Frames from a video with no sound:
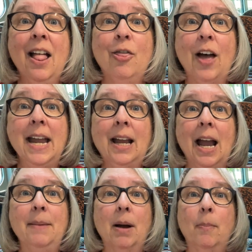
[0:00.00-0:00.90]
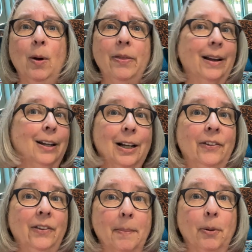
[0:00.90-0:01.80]
They came up with a little
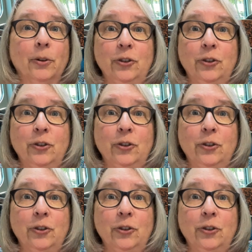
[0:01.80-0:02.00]
simple